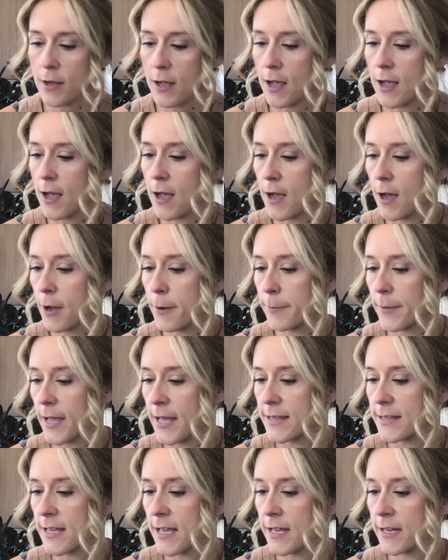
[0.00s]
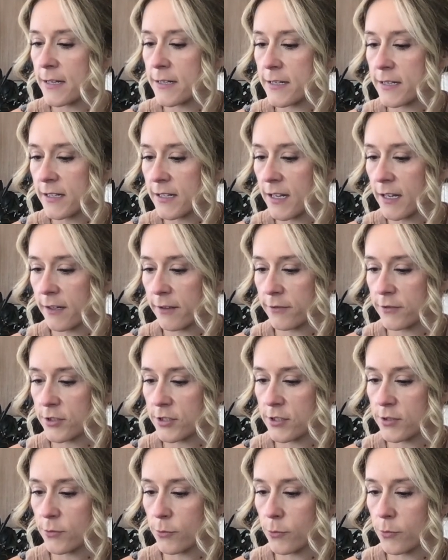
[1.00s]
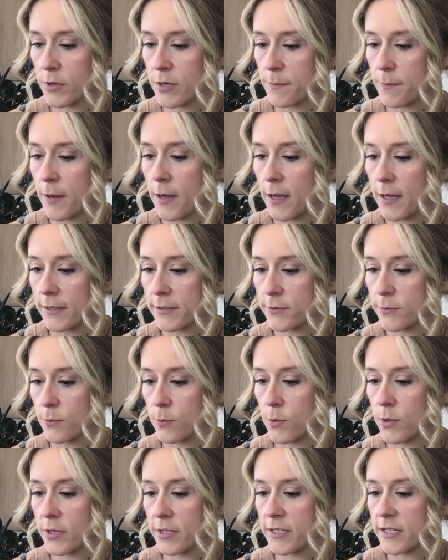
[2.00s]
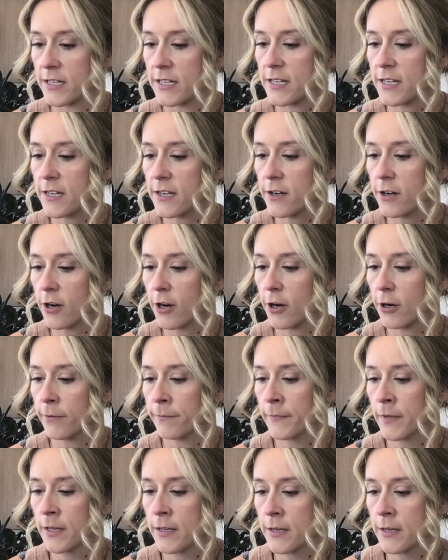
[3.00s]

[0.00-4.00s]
and then kind of just repot one here